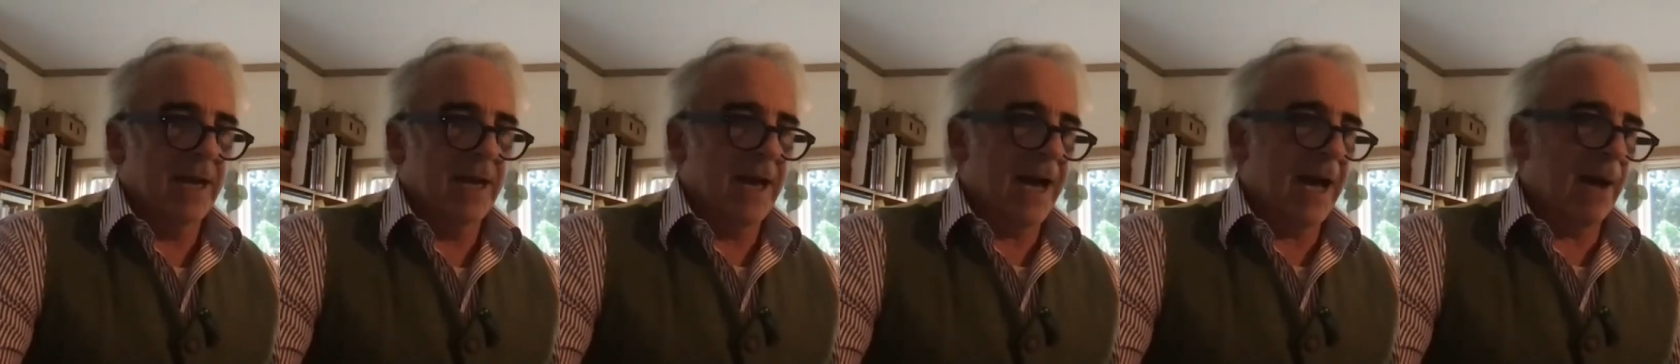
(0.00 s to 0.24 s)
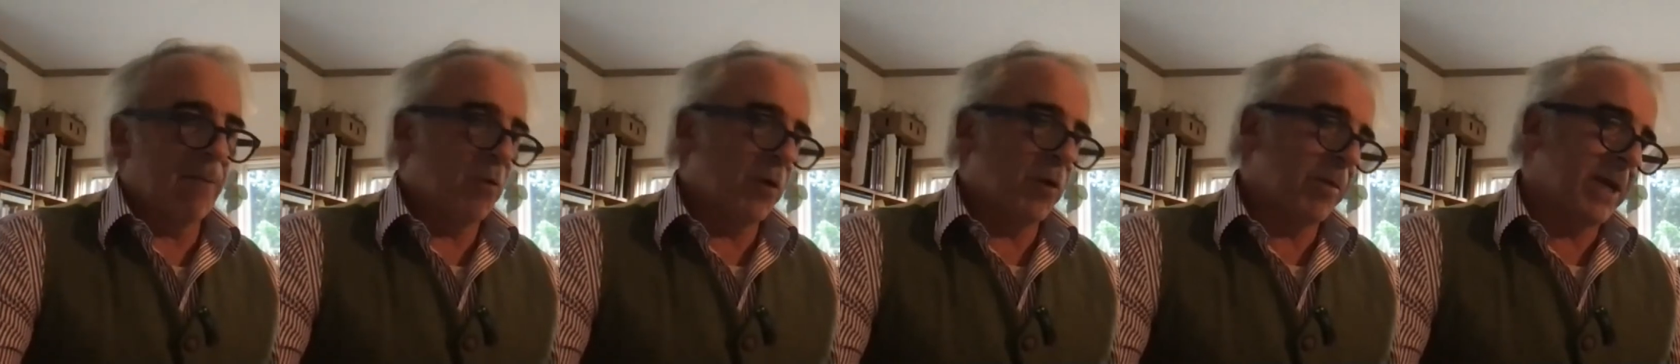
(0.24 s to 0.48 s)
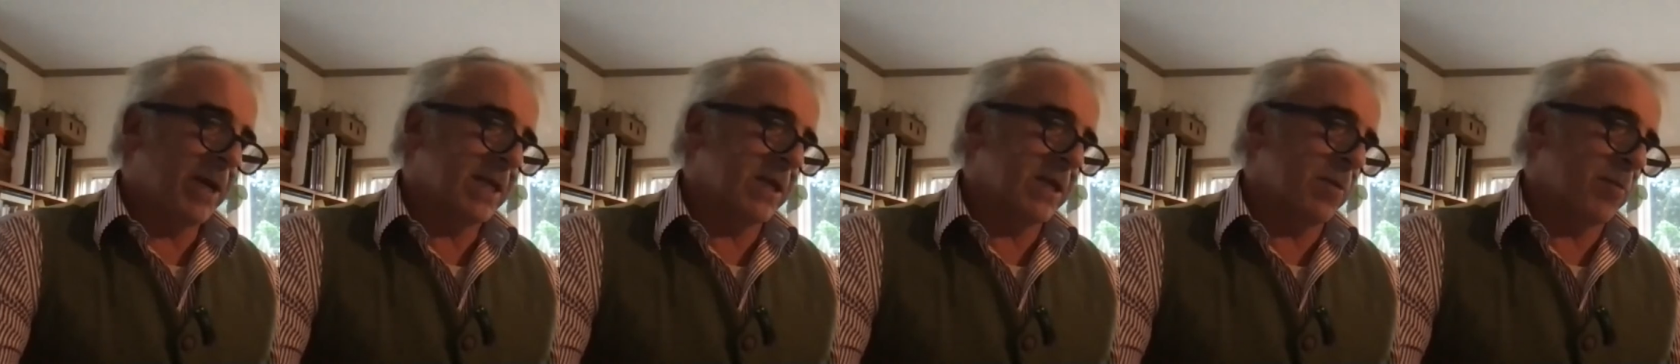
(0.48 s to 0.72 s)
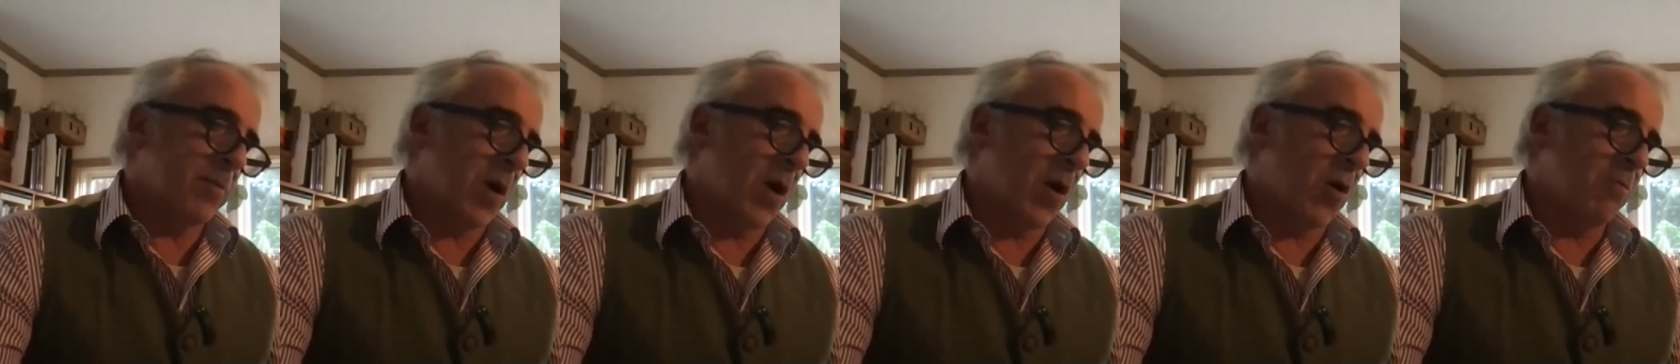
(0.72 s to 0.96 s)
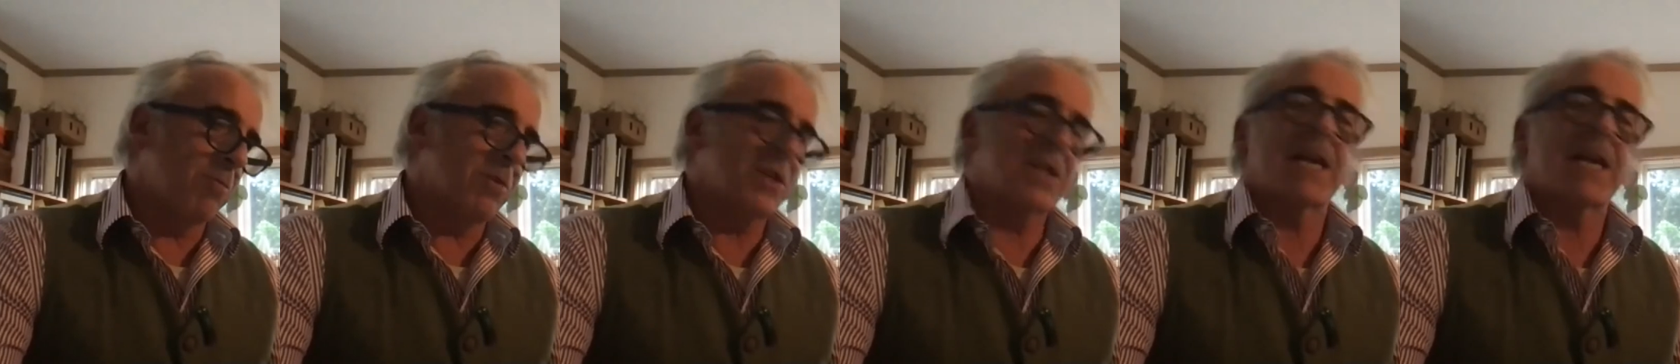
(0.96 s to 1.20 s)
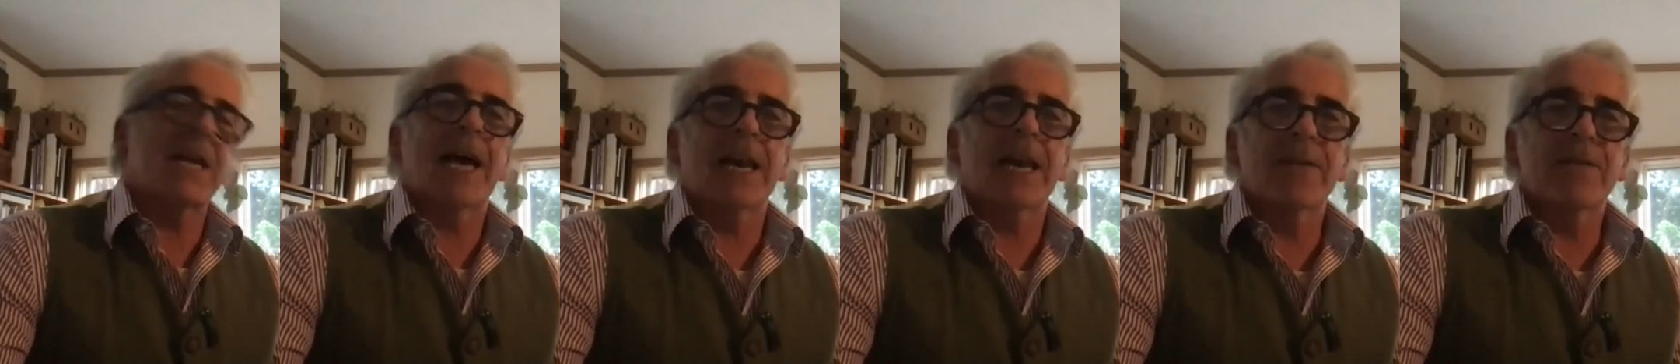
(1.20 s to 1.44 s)
What about the poem
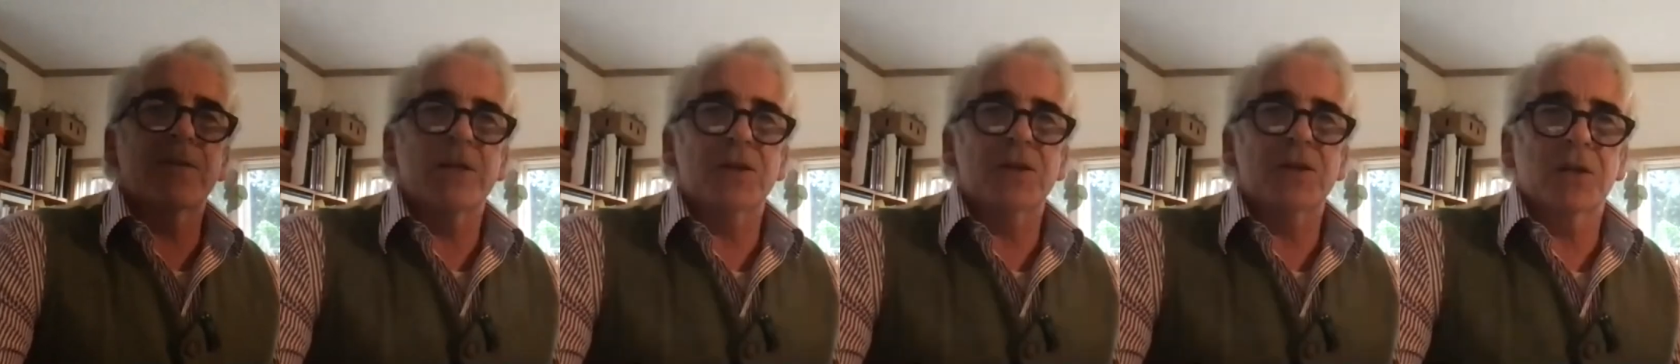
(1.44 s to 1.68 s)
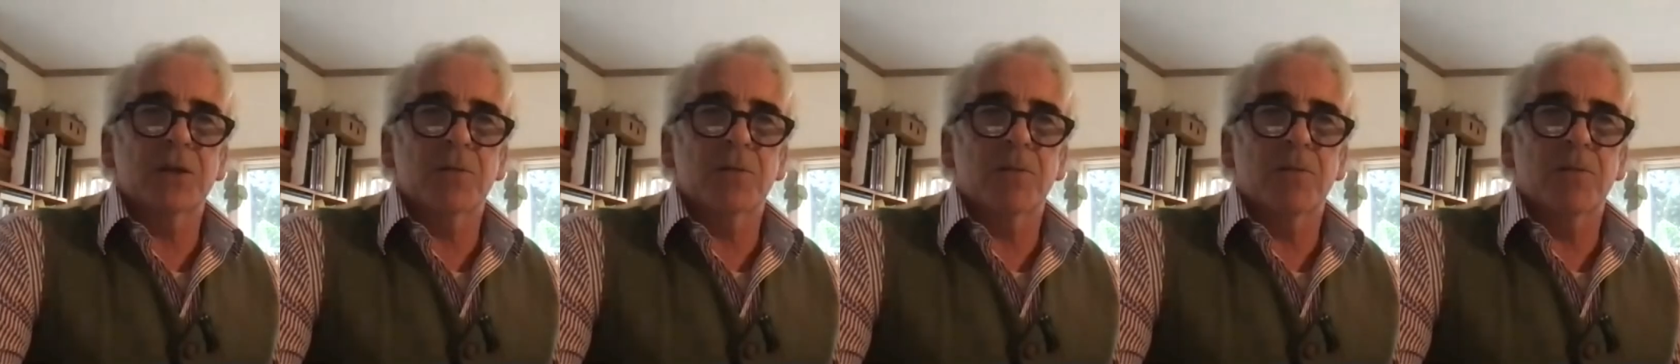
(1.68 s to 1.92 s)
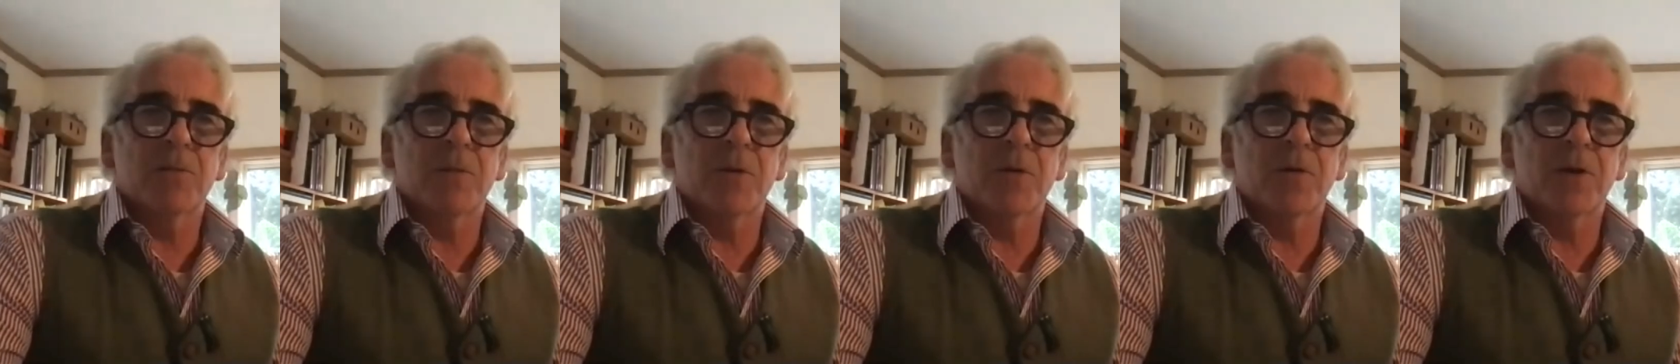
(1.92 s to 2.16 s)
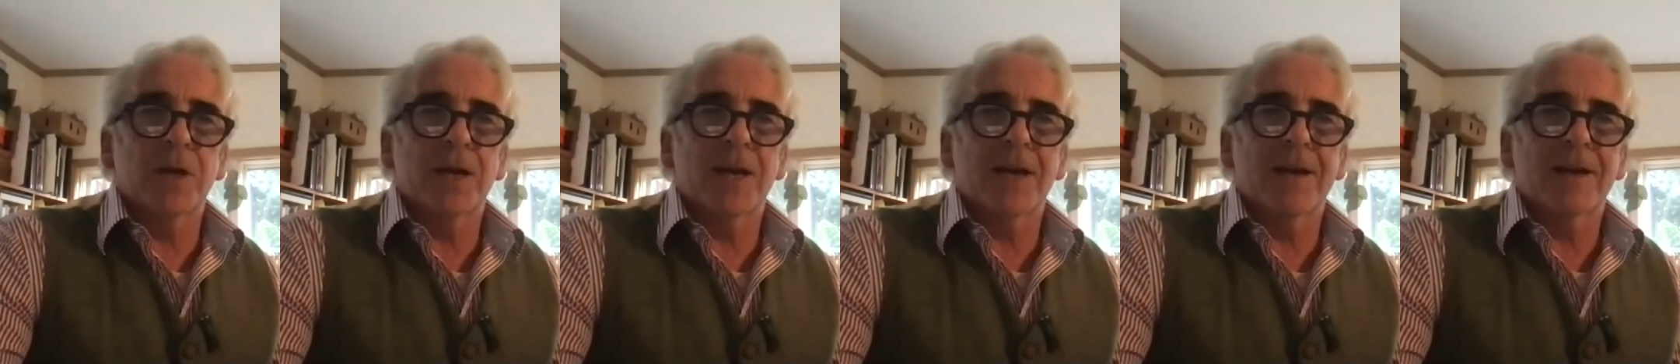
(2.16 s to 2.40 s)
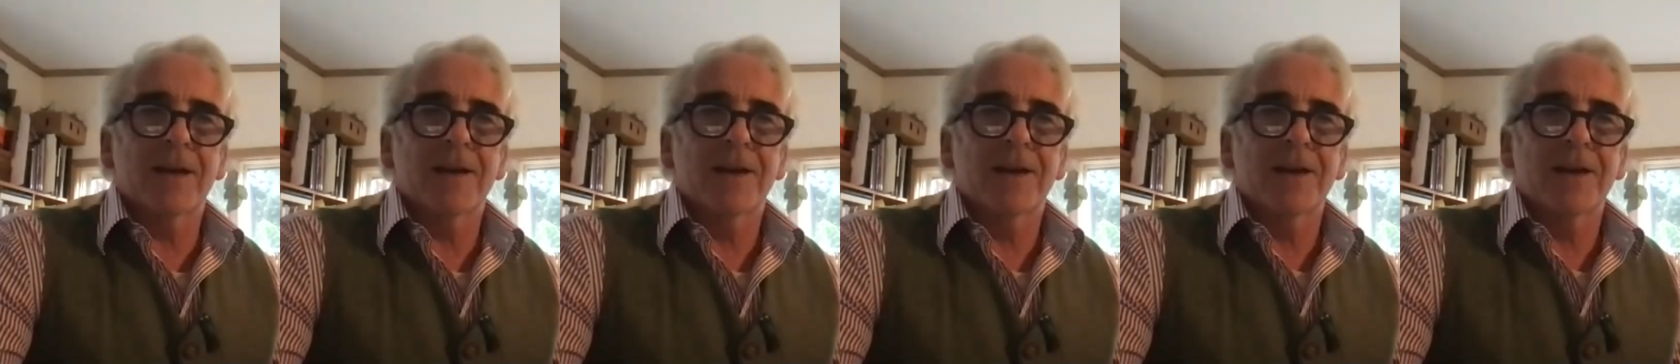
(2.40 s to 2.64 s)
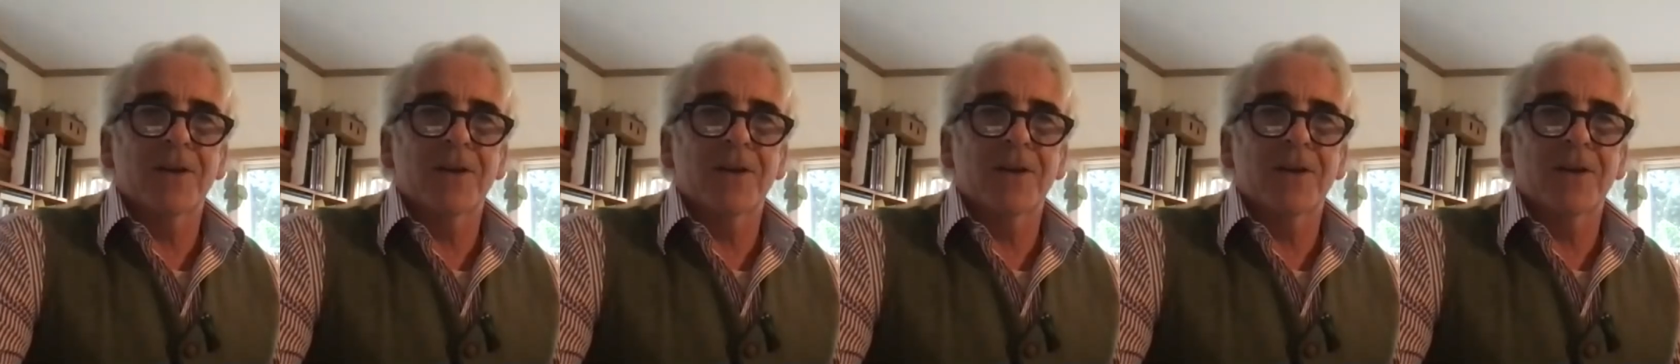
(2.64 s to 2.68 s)
Television, Maria?